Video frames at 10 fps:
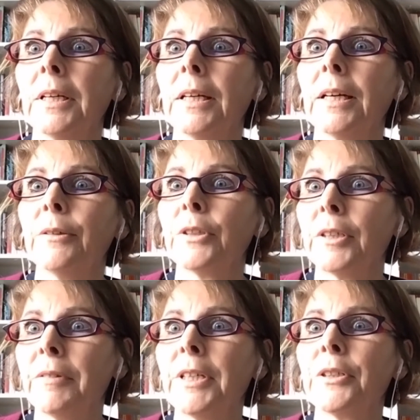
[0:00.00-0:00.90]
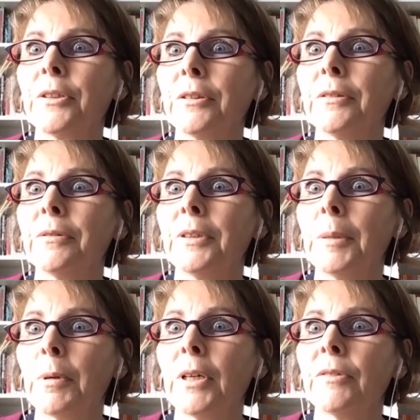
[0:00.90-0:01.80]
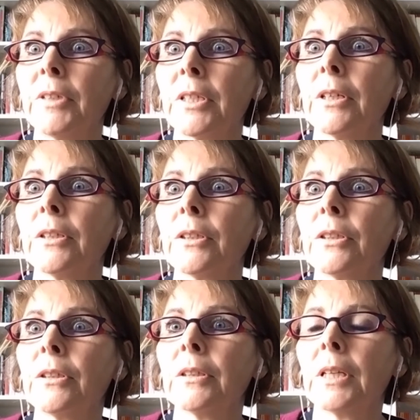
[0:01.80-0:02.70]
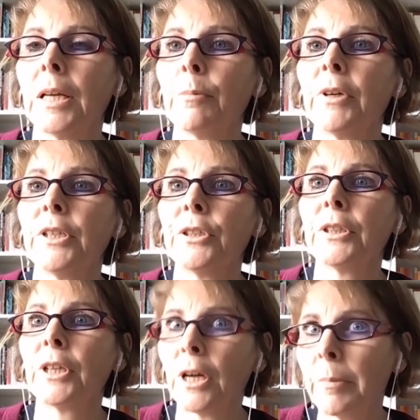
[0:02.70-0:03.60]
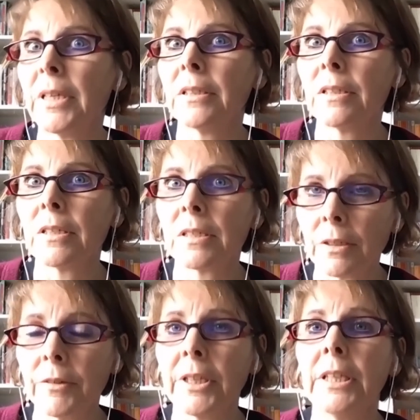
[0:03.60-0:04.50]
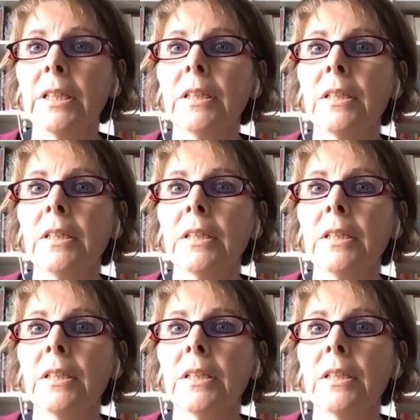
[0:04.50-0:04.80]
our director of the Applied Research Collaboration, coming to Surrey